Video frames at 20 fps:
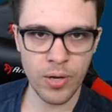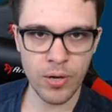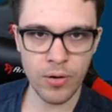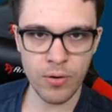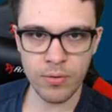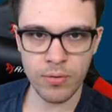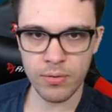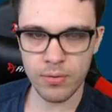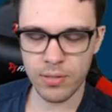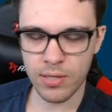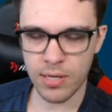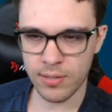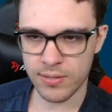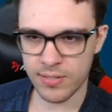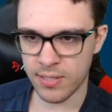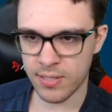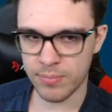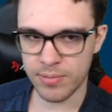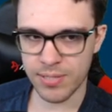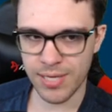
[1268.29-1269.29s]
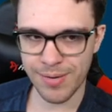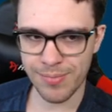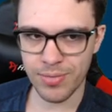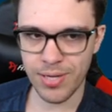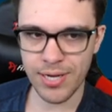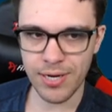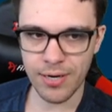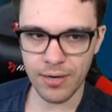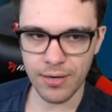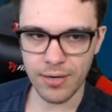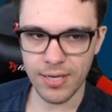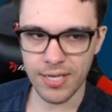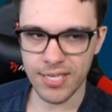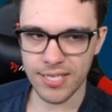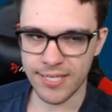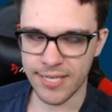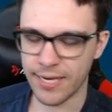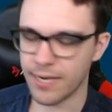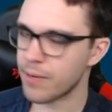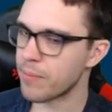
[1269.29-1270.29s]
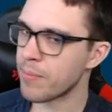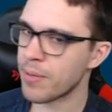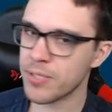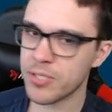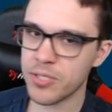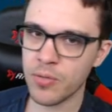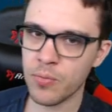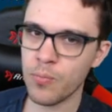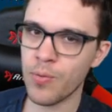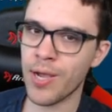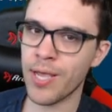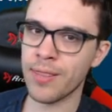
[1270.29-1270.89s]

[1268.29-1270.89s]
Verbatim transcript: of the sale as well sometime later.